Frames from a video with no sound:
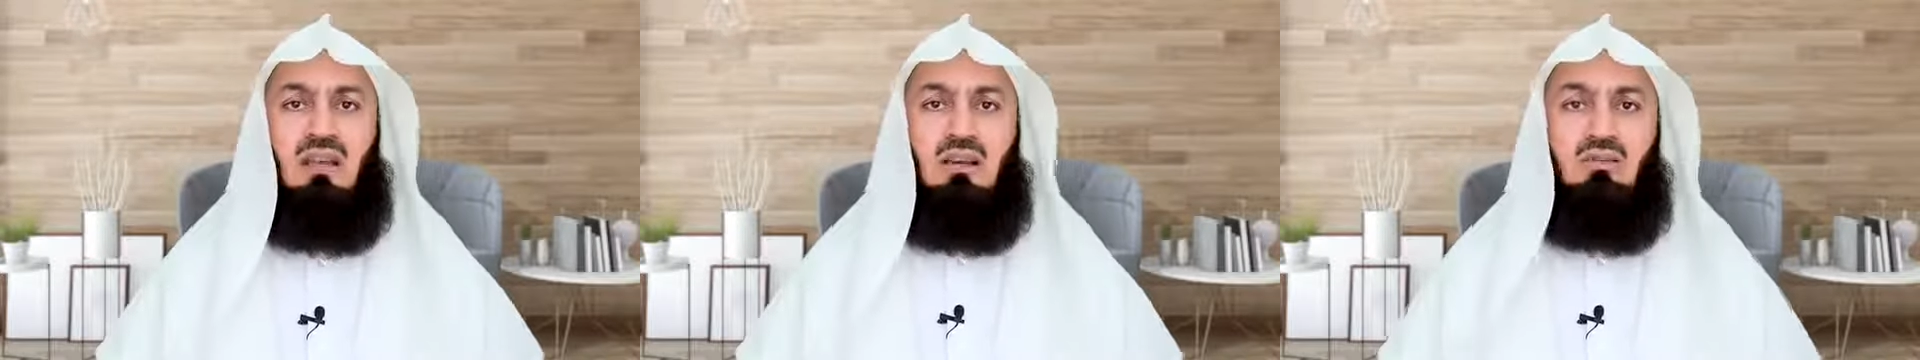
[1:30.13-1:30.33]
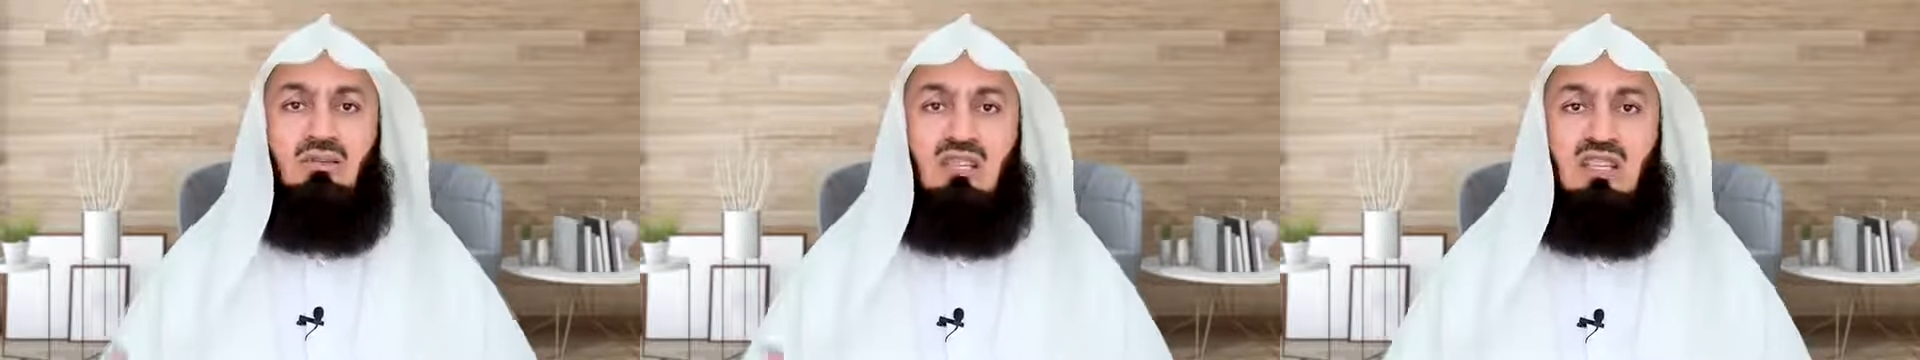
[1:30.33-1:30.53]

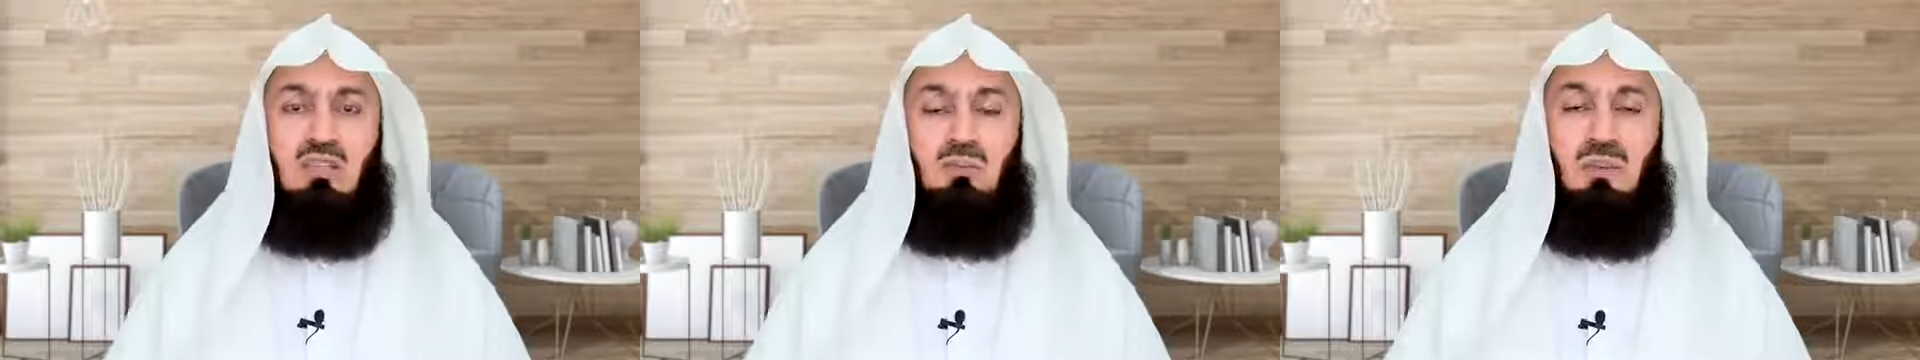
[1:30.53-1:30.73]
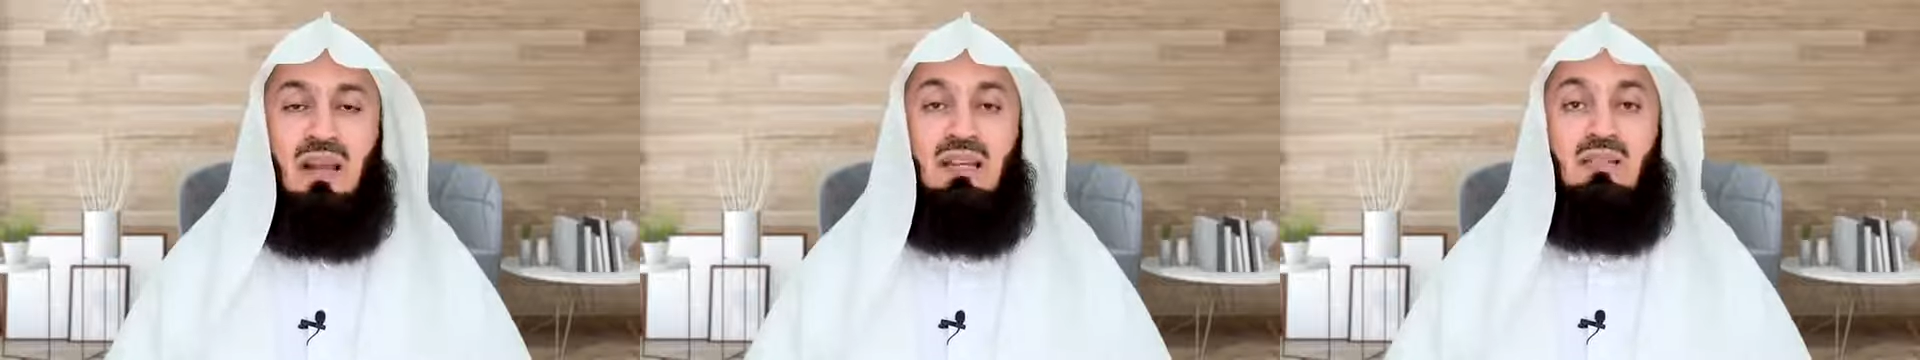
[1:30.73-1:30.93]

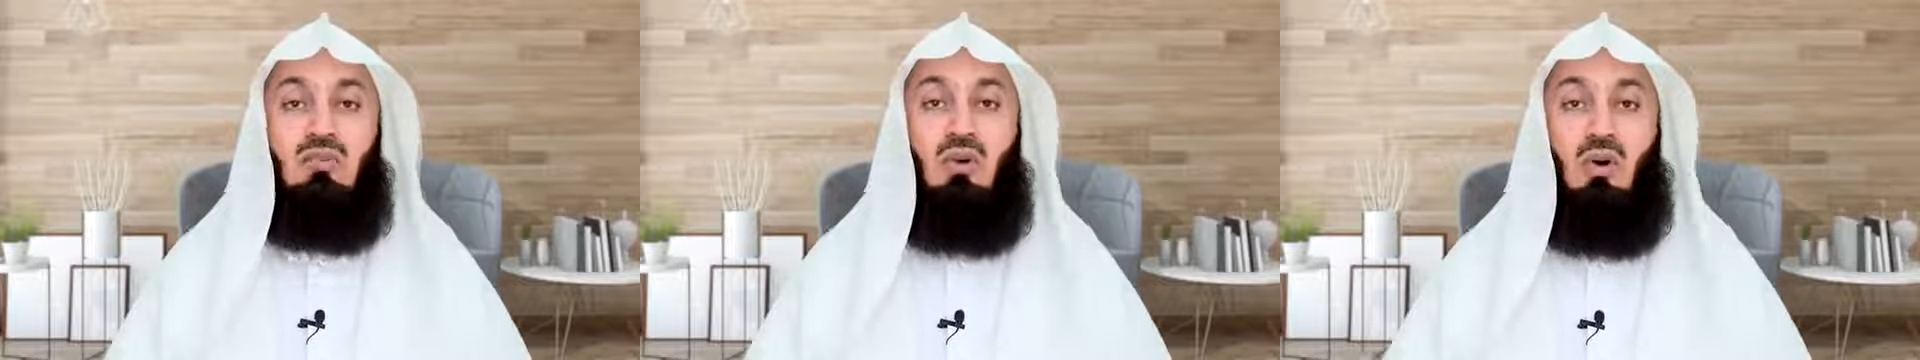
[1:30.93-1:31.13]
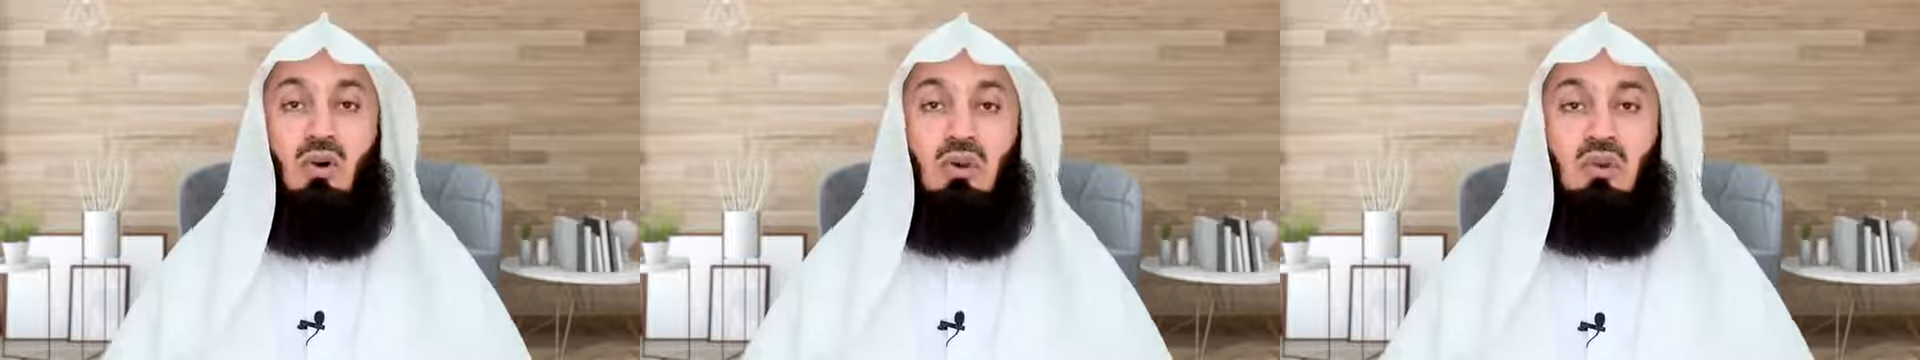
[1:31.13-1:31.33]
Respect
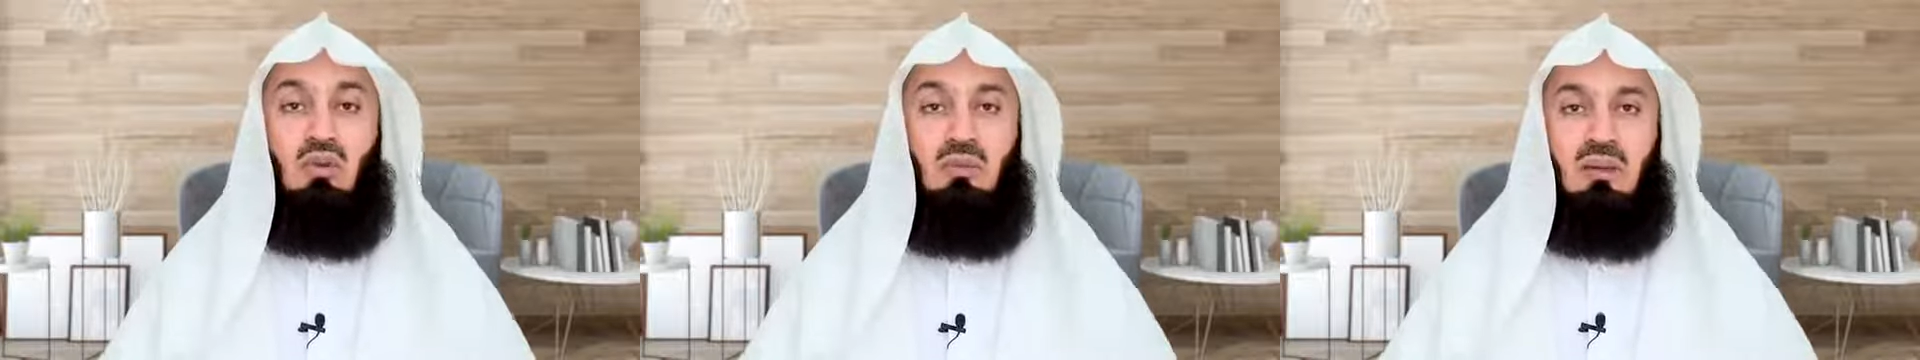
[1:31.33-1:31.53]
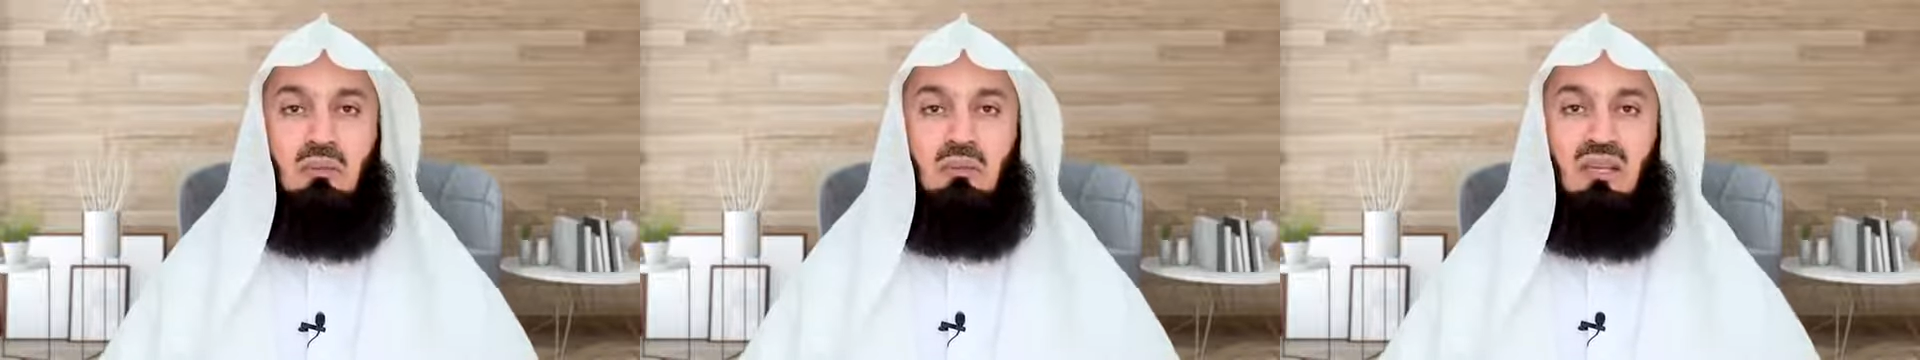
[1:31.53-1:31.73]
all
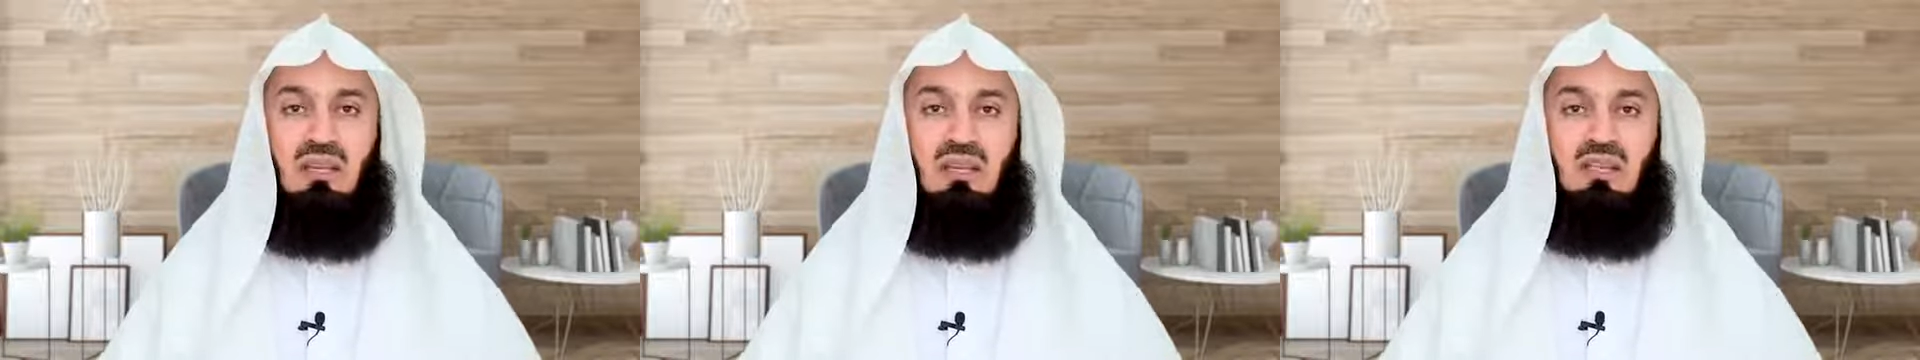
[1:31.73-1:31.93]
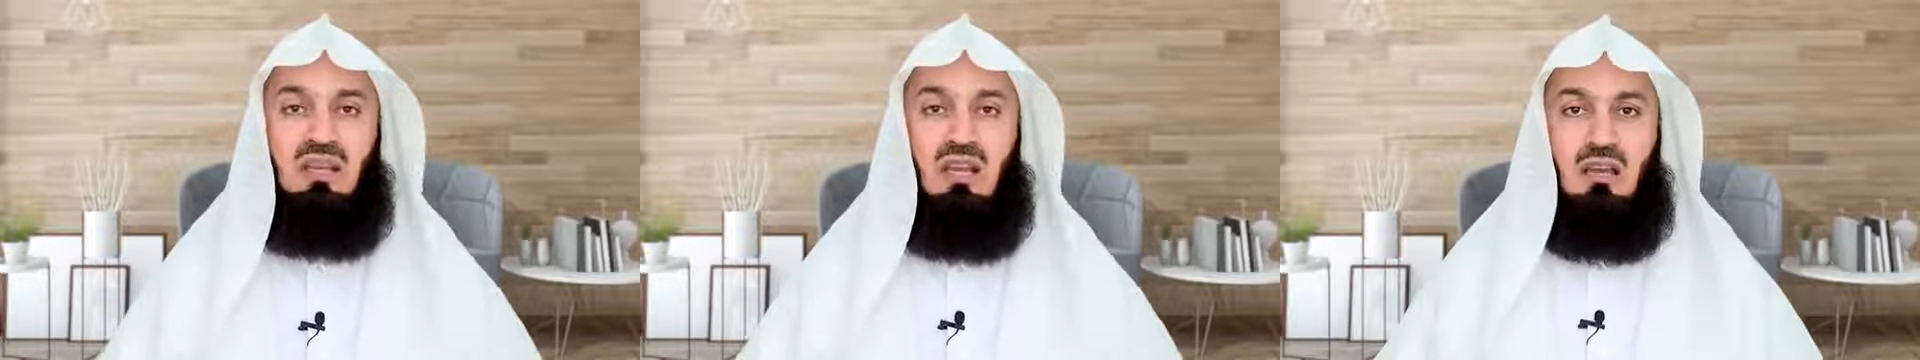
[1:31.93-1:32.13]
human
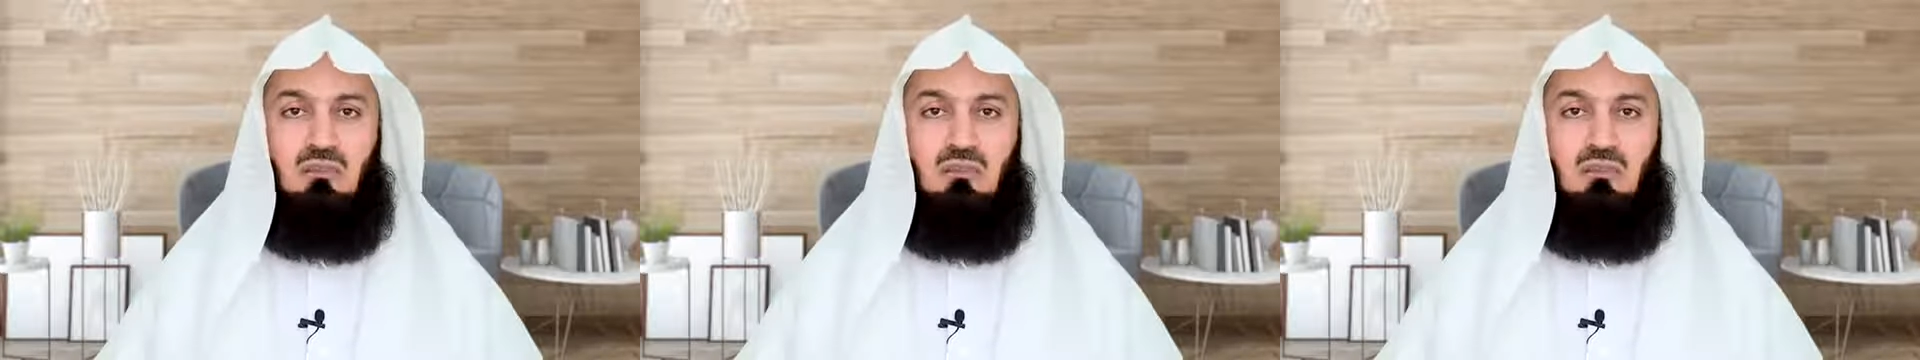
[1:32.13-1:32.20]
beings.